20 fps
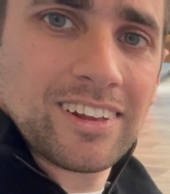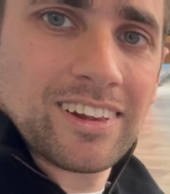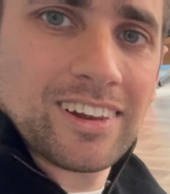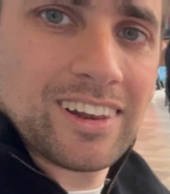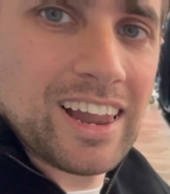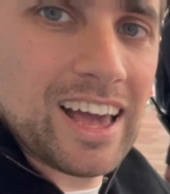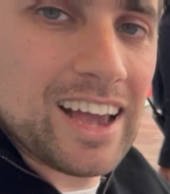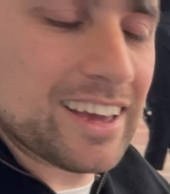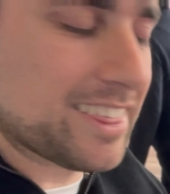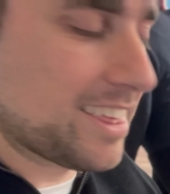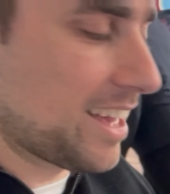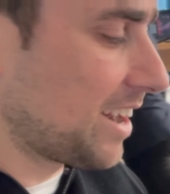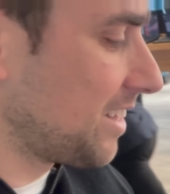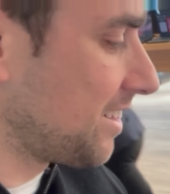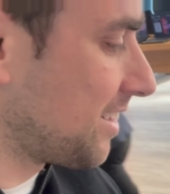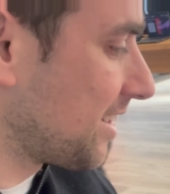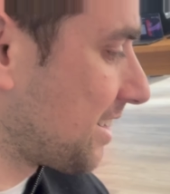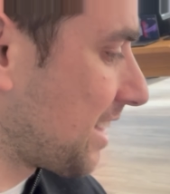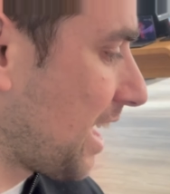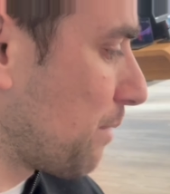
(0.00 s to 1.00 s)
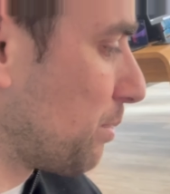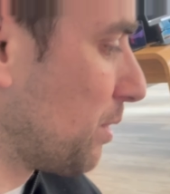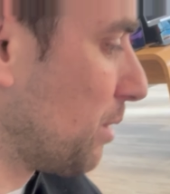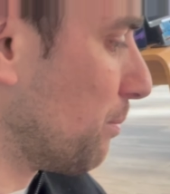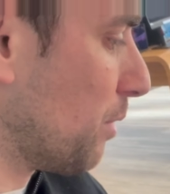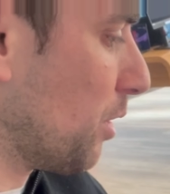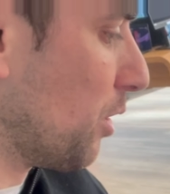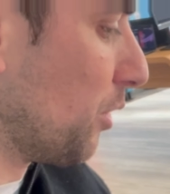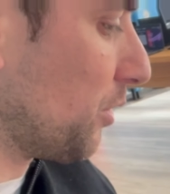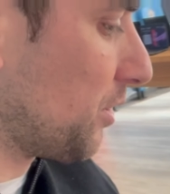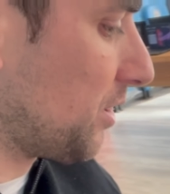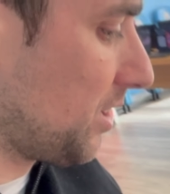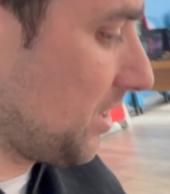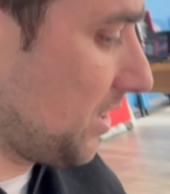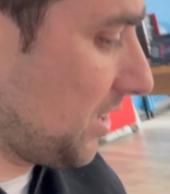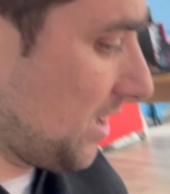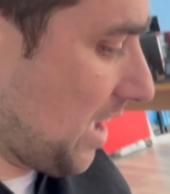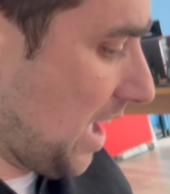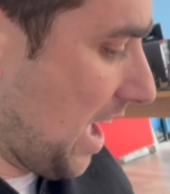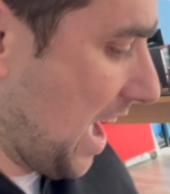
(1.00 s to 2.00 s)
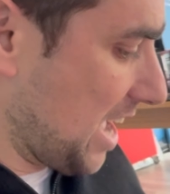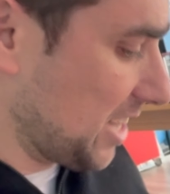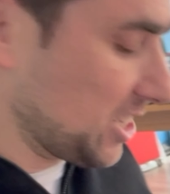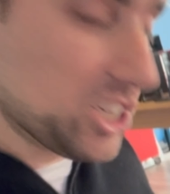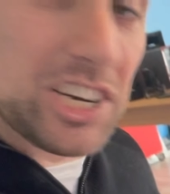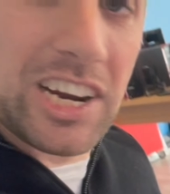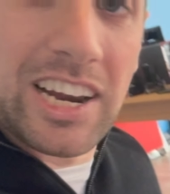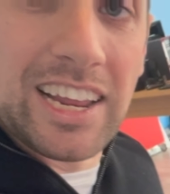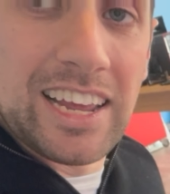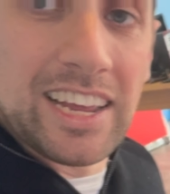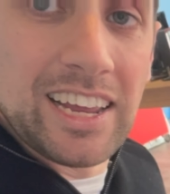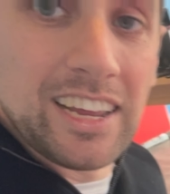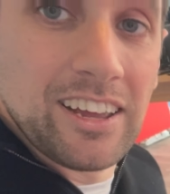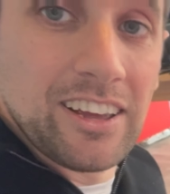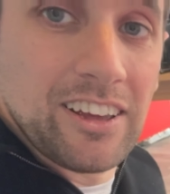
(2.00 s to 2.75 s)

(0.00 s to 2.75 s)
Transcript: like that into tablet mode actually